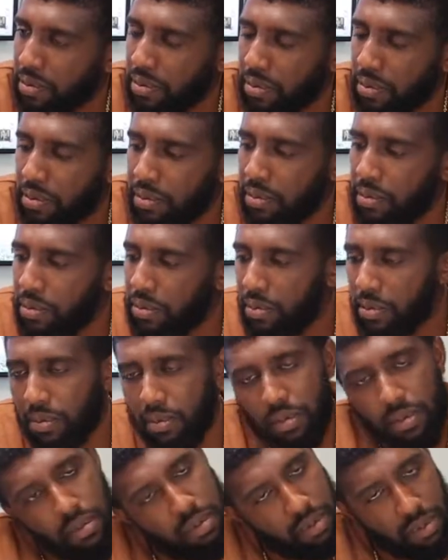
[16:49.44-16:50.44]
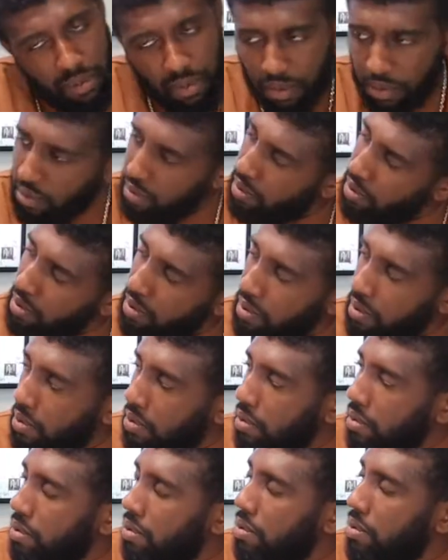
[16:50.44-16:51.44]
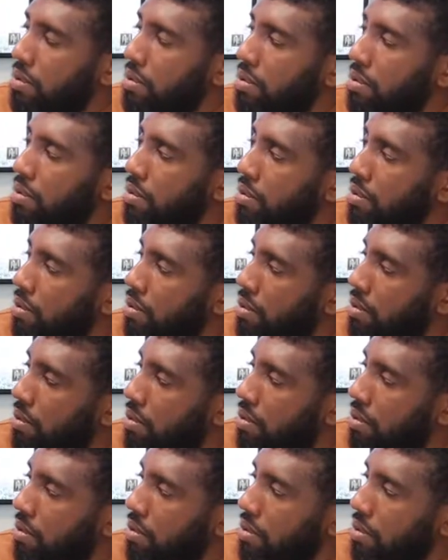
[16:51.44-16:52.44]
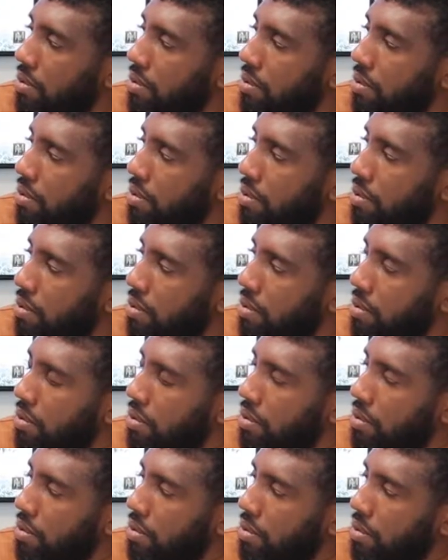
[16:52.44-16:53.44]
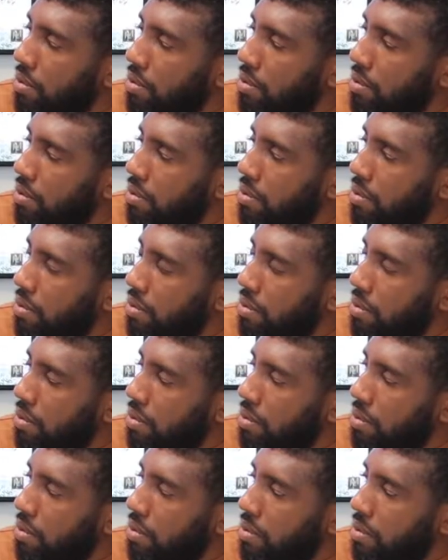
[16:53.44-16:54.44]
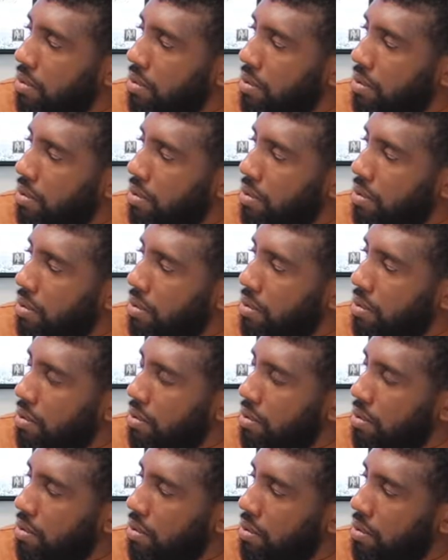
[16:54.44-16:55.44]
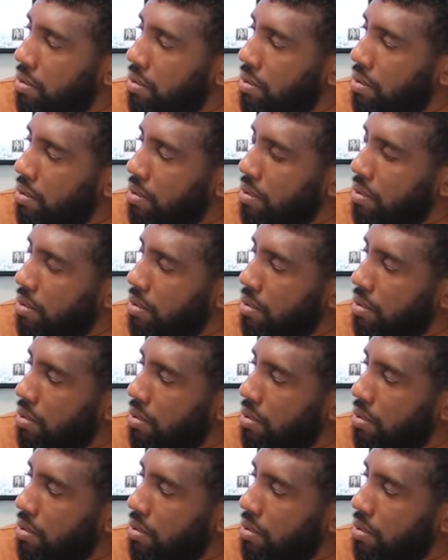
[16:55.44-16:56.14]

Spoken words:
(not speaking)